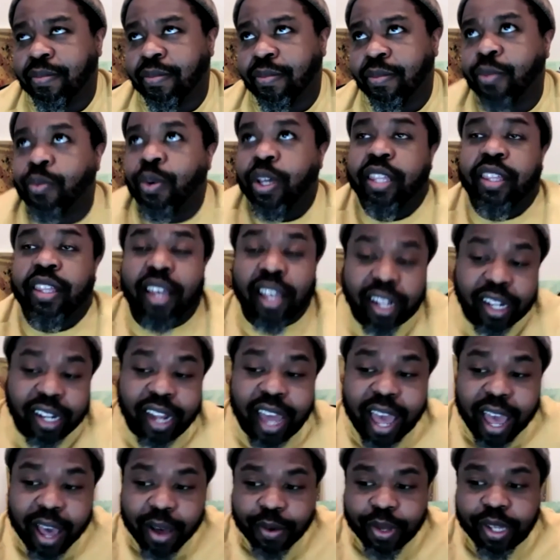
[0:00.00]
with
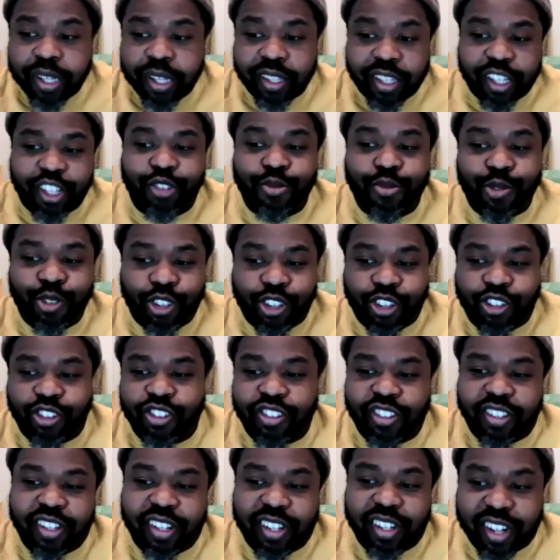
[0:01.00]
allowing these
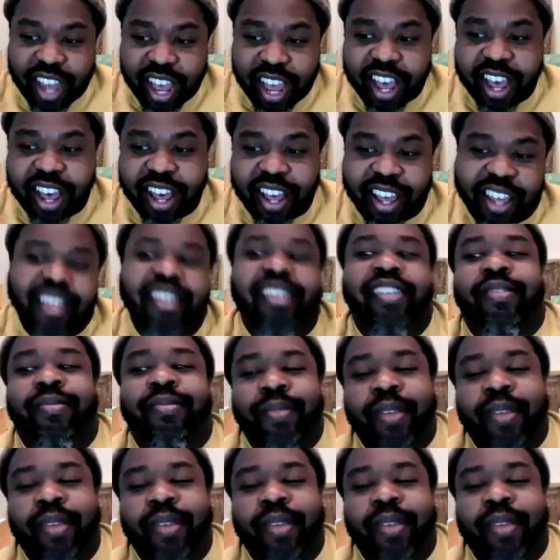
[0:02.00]
musicians to die